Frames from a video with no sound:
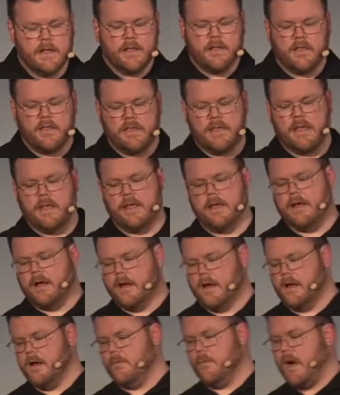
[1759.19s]
the
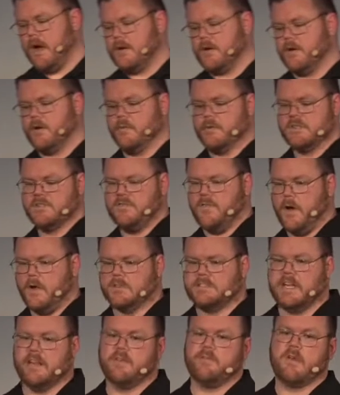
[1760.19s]
monitor was
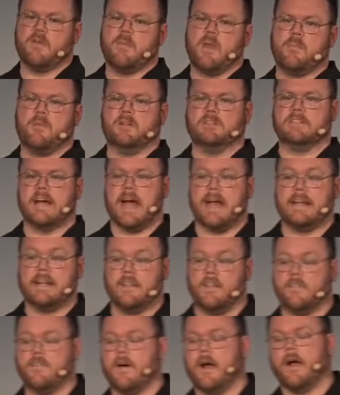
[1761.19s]
faulty, 3 people died in the
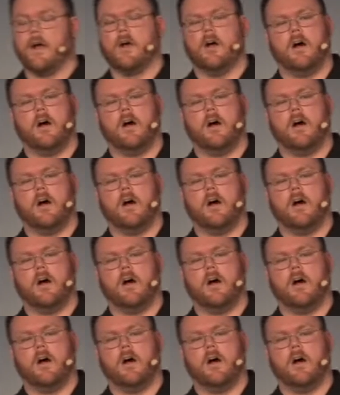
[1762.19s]
fire.